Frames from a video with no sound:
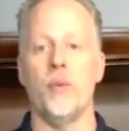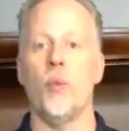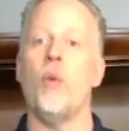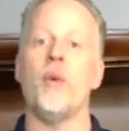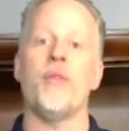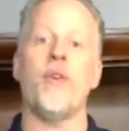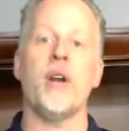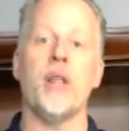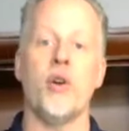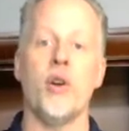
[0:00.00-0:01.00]
what we've
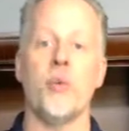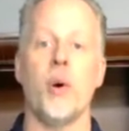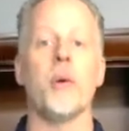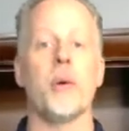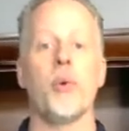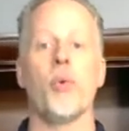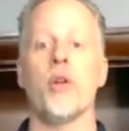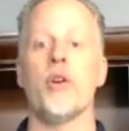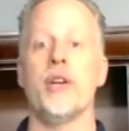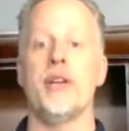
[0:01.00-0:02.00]
already learned, what we'll be
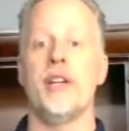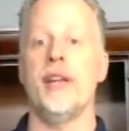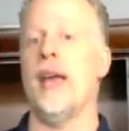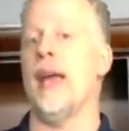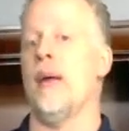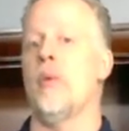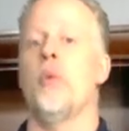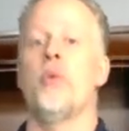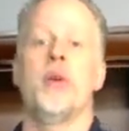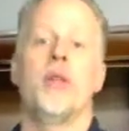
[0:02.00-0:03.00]
learning today, and
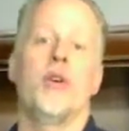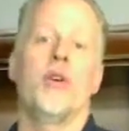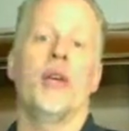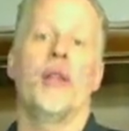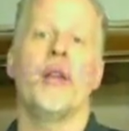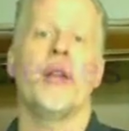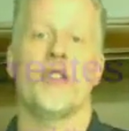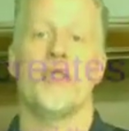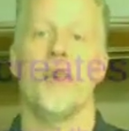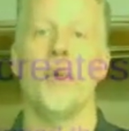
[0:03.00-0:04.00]
what we'll be learning in the next few